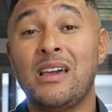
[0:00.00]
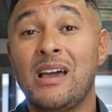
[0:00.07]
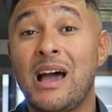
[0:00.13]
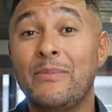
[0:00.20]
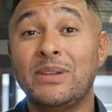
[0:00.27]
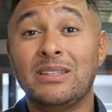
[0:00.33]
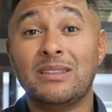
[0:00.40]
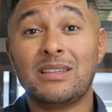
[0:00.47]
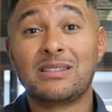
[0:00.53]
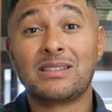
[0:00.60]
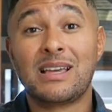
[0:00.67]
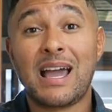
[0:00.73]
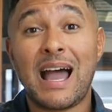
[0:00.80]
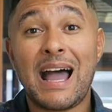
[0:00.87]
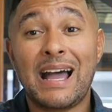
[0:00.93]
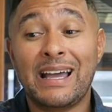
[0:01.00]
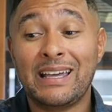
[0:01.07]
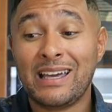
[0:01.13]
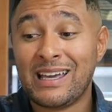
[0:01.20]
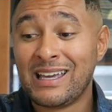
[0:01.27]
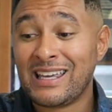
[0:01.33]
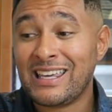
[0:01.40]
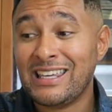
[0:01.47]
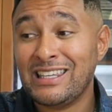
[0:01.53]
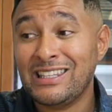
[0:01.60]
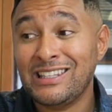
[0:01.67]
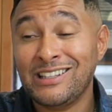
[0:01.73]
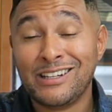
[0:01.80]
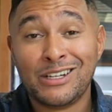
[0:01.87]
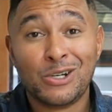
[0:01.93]
this guy,
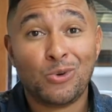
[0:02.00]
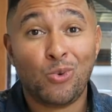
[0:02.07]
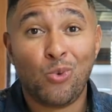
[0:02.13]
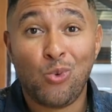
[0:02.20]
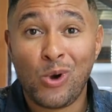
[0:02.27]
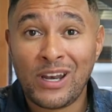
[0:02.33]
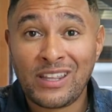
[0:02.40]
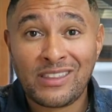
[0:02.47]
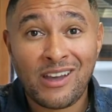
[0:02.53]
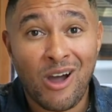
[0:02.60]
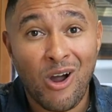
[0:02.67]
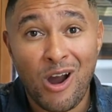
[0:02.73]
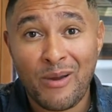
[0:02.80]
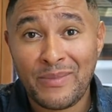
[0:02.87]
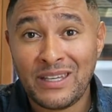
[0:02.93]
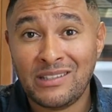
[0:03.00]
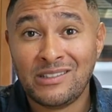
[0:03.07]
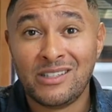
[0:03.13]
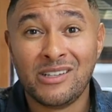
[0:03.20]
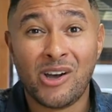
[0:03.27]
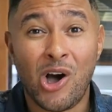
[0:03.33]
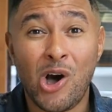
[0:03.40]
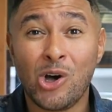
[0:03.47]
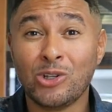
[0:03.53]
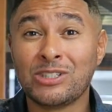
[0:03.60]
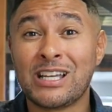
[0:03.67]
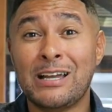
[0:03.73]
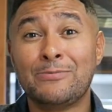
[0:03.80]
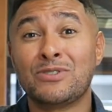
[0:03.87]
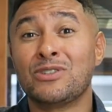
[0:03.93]
he went in the Army, did all
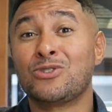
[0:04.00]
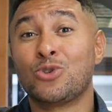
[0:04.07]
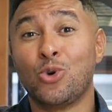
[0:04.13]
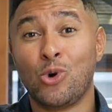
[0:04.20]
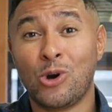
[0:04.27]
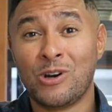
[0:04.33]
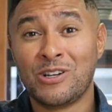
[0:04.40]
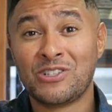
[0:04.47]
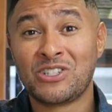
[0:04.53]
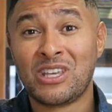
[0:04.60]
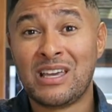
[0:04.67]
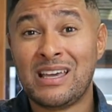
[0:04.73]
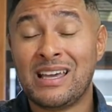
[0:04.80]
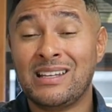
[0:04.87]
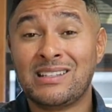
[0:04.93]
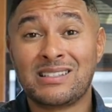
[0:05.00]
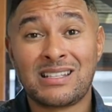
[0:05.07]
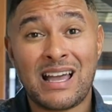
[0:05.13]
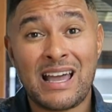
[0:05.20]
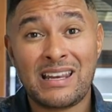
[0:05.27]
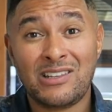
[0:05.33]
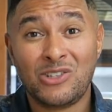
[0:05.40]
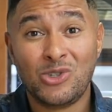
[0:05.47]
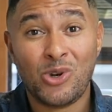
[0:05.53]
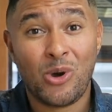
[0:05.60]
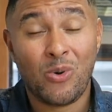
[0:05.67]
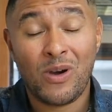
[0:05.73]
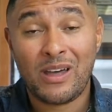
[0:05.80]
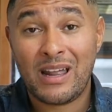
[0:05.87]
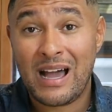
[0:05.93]
types of tours, and decided, you
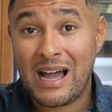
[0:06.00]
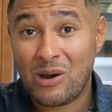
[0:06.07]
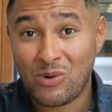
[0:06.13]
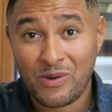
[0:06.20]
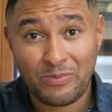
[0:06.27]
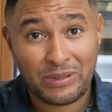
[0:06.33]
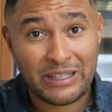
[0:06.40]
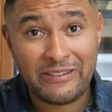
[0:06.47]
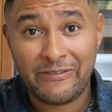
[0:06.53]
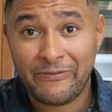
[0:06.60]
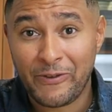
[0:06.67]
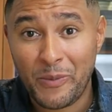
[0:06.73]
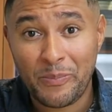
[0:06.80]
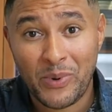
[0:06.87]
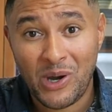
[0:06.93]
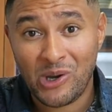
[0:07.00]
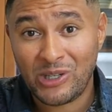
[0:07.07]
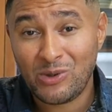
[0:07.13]
know what, I want to play football.